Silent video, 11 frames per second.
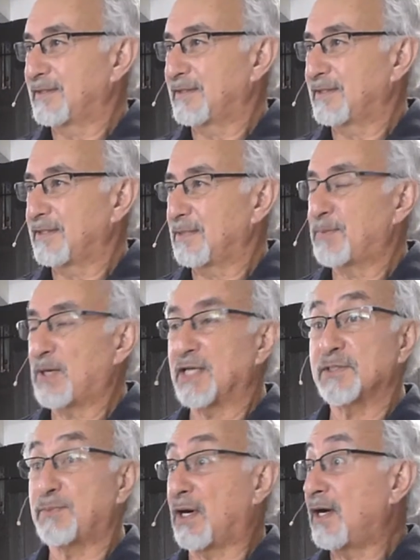The
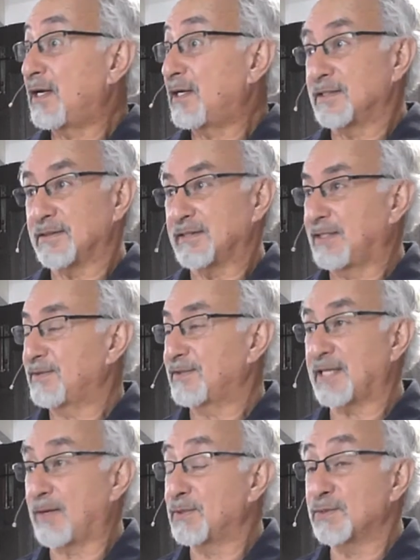Apostle Paul, he
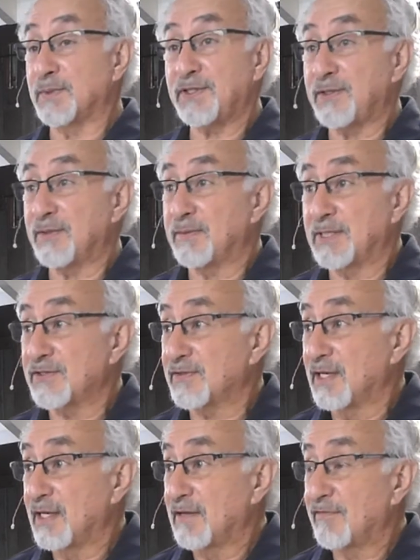said, I was with you in much
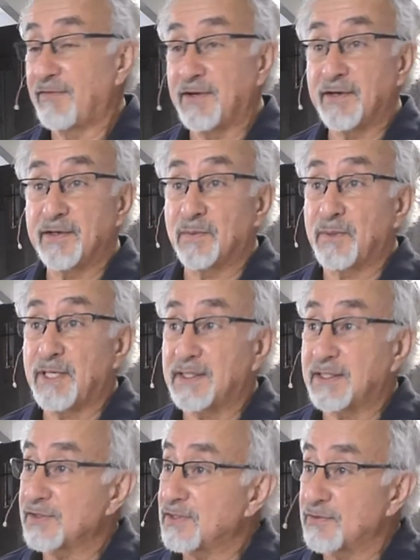fear and
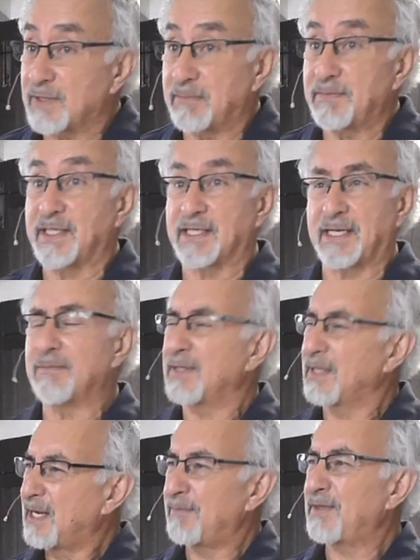weakness and trembling. And I'm
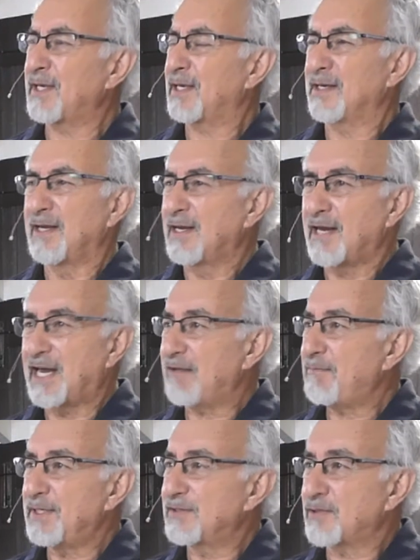thinking, I've
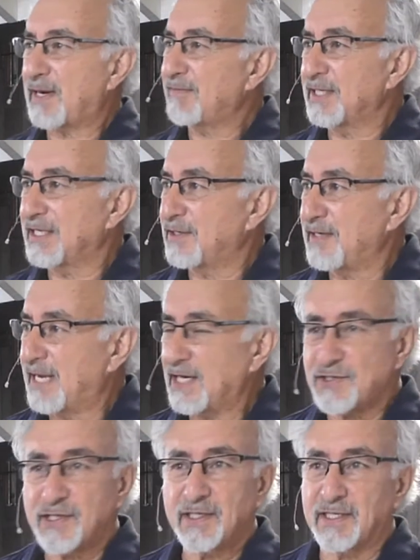been traveling
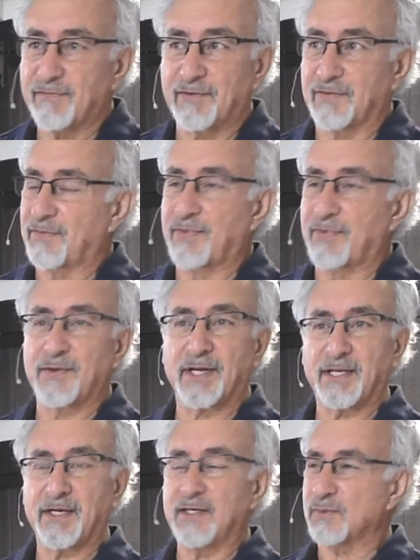internationally for 30
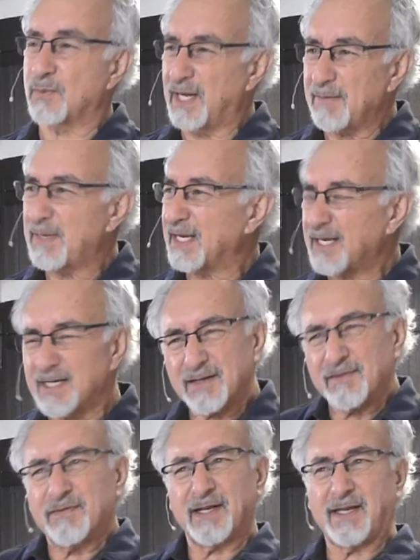years. Why am I kind
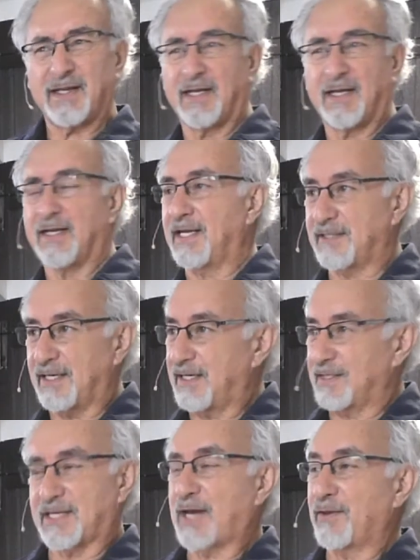of, and
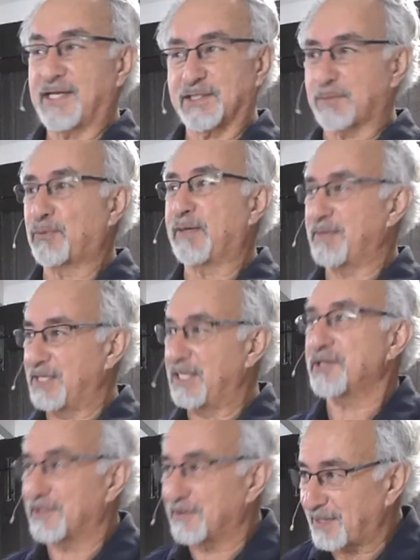it's, I don't think it's a
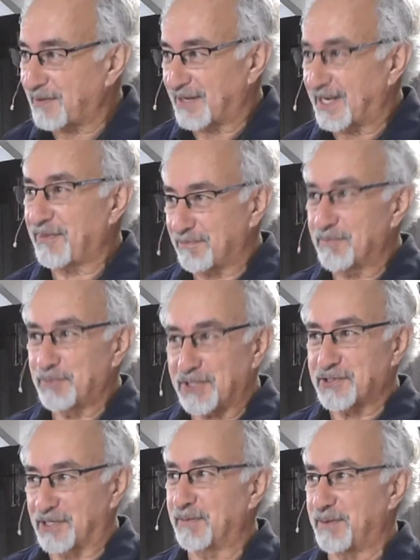premonition or anything. I'm pretty
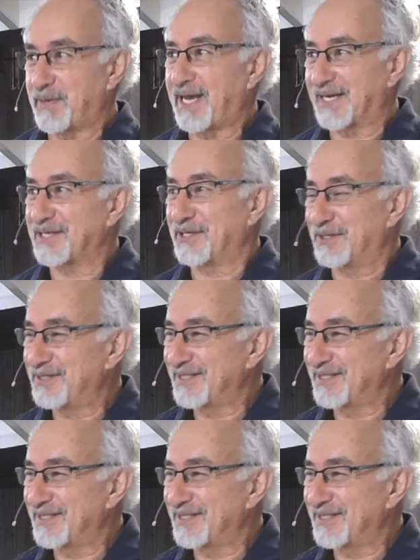sure I'll be back, you know.